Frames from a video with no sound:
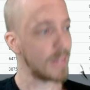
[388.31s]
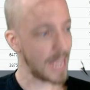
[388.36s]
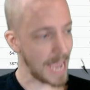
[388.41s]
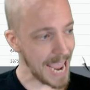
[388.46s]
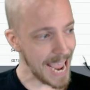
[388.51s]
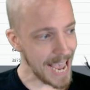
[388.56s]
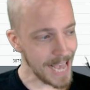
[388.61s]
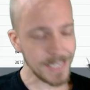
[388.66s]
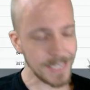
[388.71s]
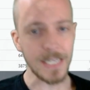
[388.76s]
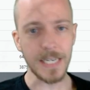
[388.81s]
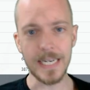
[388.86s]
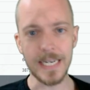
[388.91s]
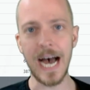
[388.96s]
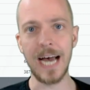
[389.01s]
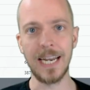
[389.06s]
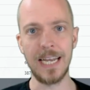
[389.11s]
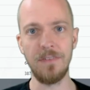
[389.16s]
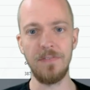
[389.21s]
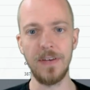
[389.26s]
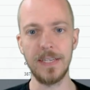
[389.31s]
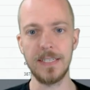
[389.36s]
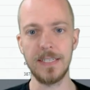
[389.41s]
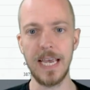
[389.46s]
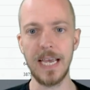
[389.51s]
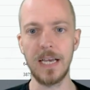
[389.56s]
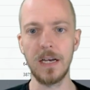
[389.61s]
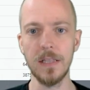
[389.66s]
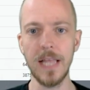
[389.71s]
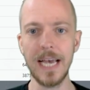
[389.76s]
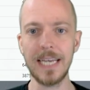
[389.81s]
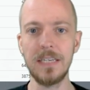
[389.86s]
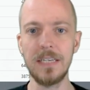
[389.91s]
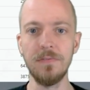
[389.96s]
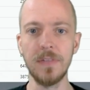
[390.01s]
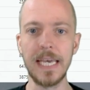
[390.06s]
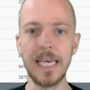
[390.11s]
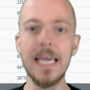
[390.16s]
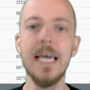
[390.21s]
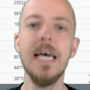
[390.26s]
and non-FSA
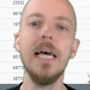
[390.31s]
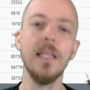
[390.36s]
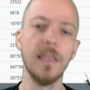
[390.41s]
collectively.